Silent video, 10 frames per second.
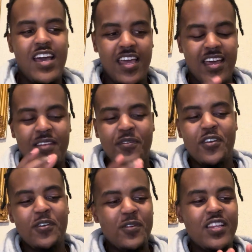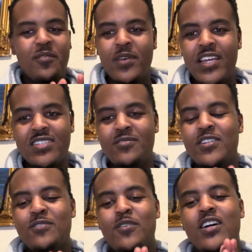And if you don't know what that means, the
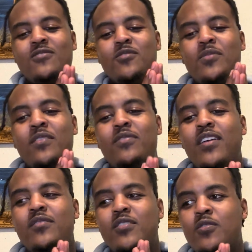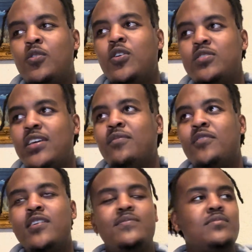reason why it's one of my favorite quotes ever